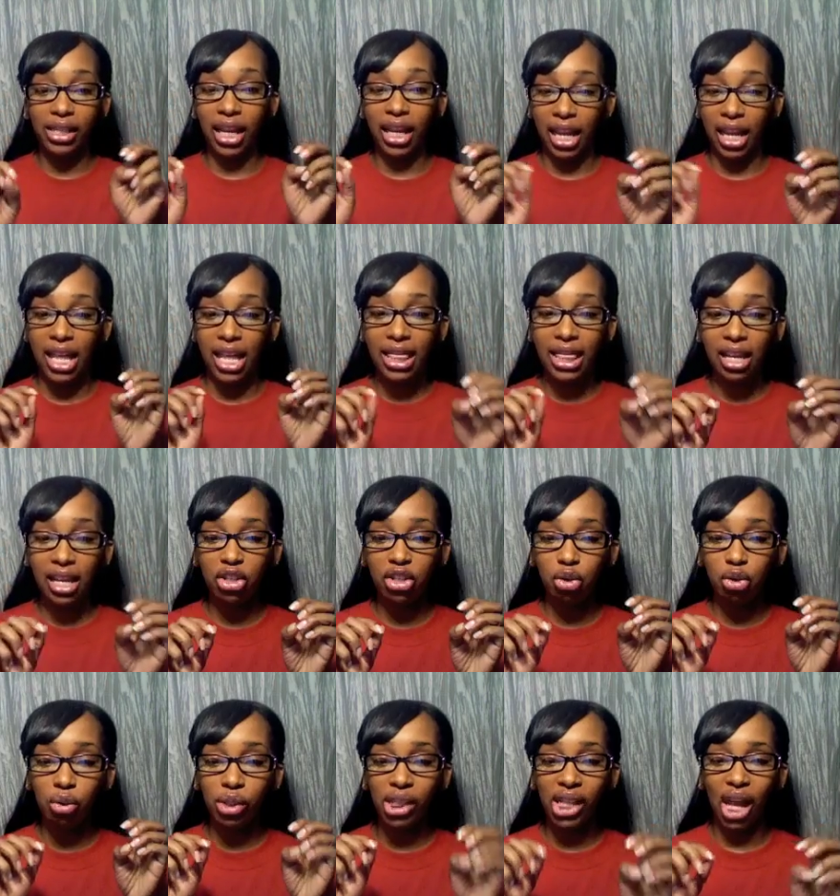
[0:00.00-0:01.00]
And in this,
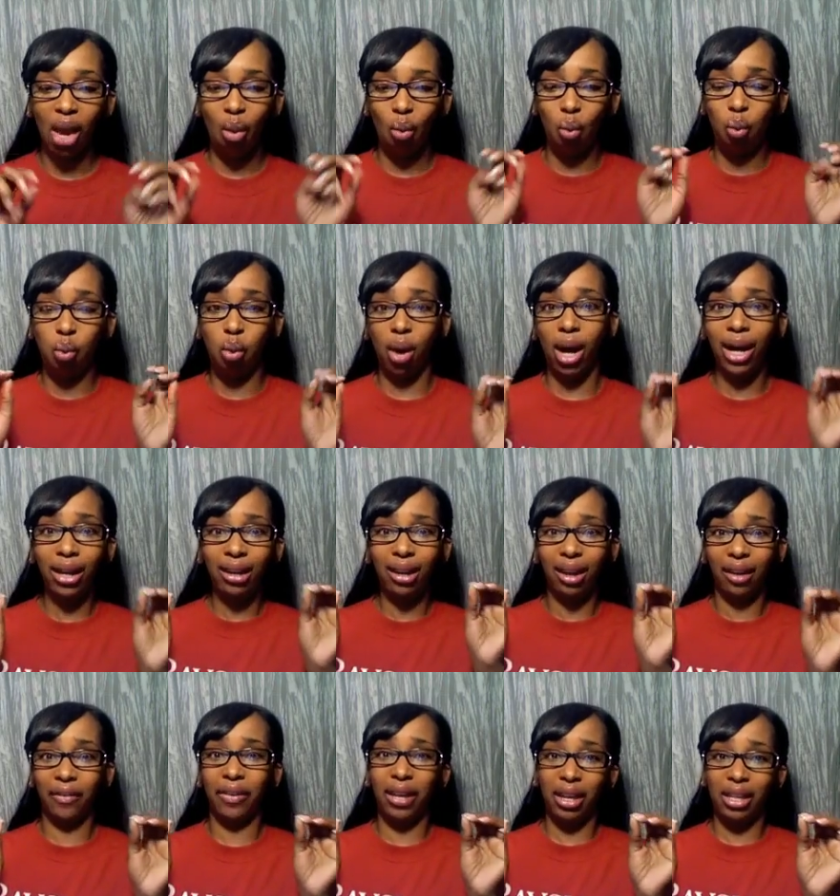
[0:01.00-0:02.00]
you say one
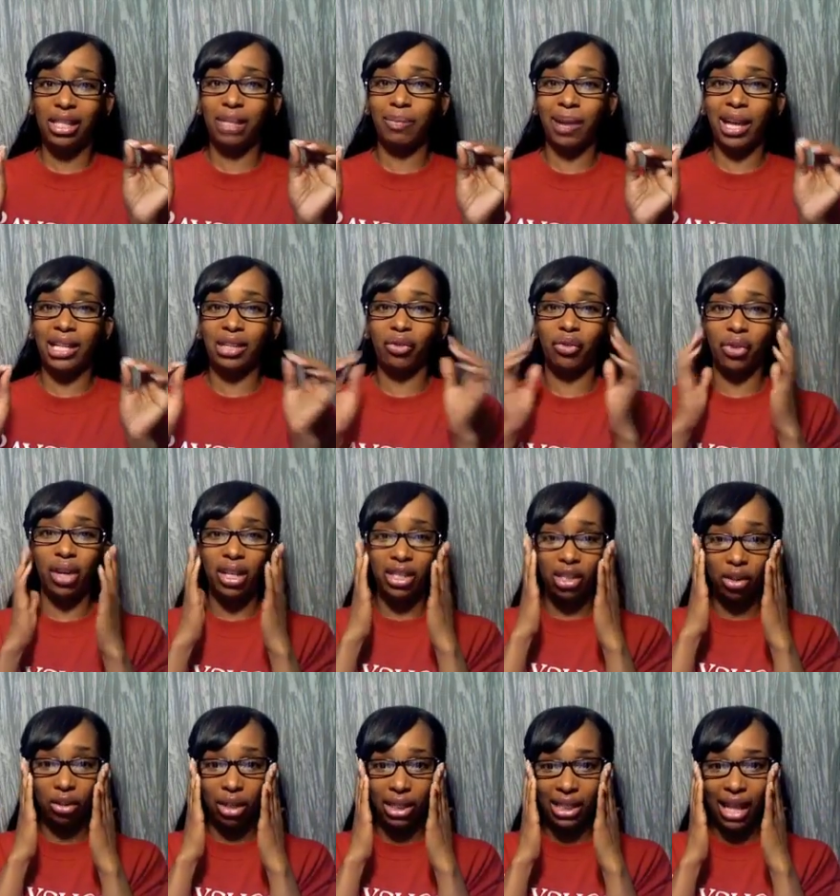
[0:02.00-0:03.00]
of his best friends.
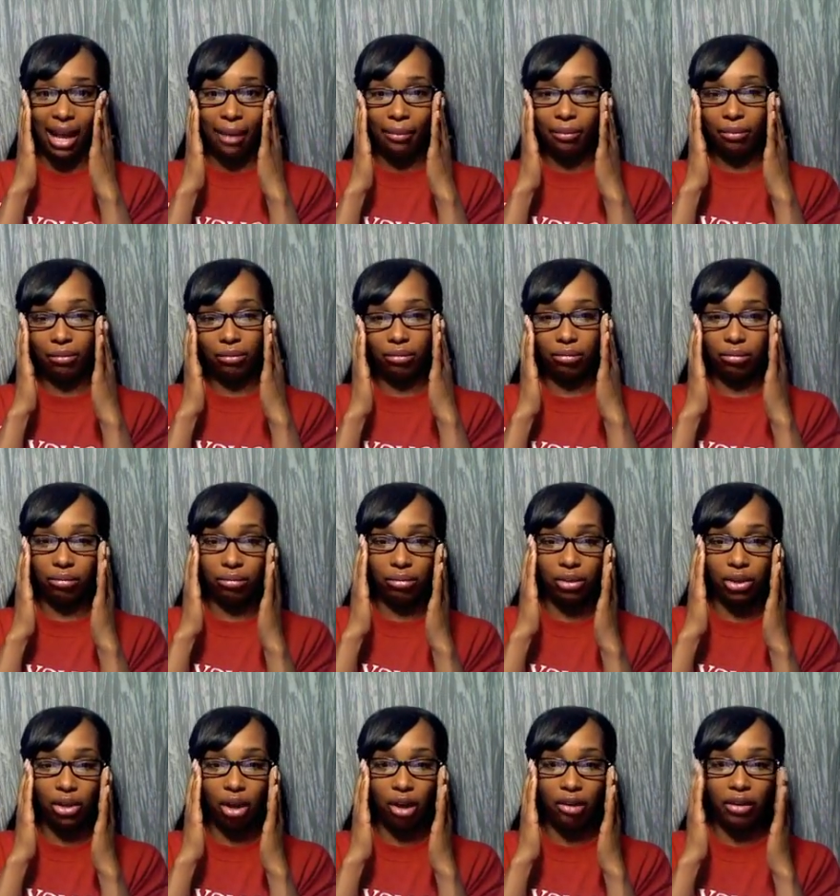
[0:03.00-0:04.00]
So does that, mm,
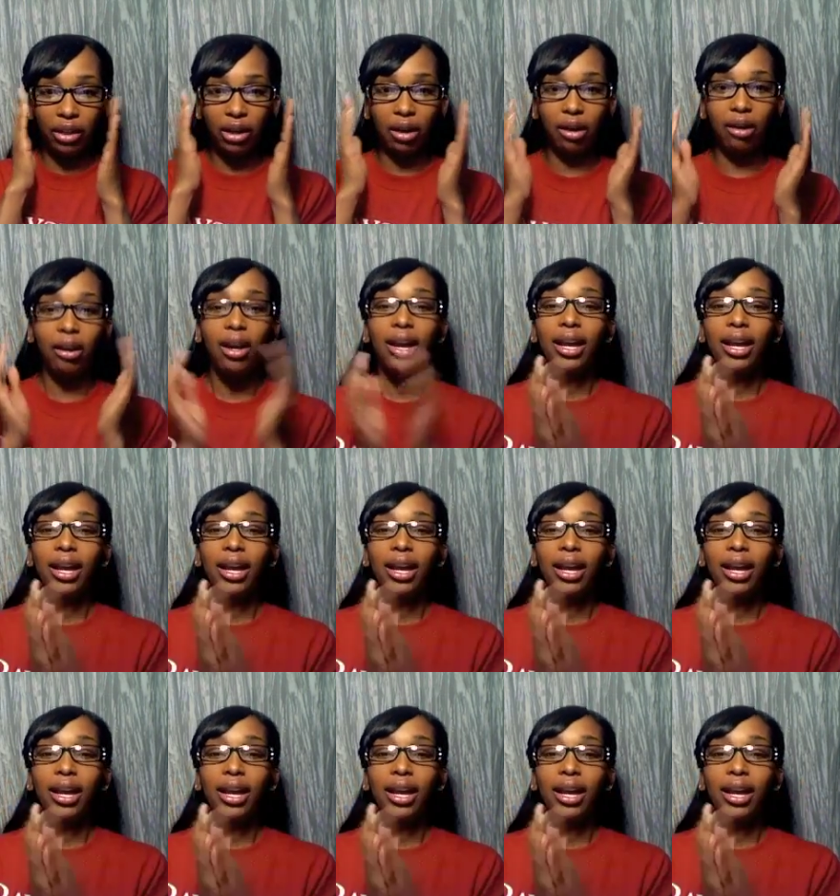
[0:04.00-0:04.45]
sorry y'all,